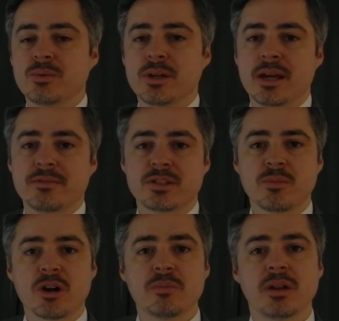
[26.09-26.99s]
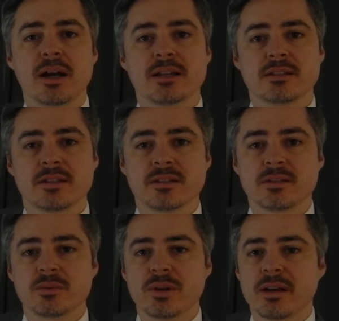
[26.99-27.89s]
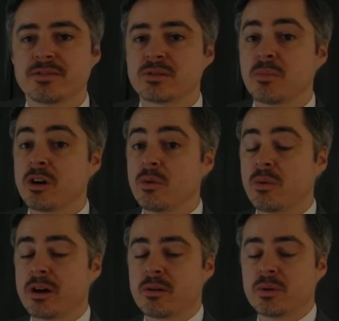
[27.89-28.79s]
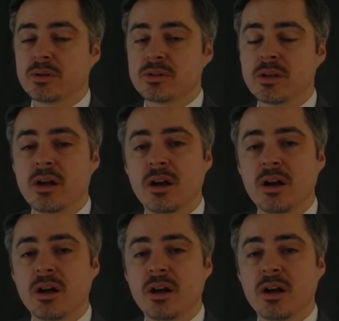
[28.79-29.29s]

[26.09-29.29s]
we have smart appliances, we have smart wearables.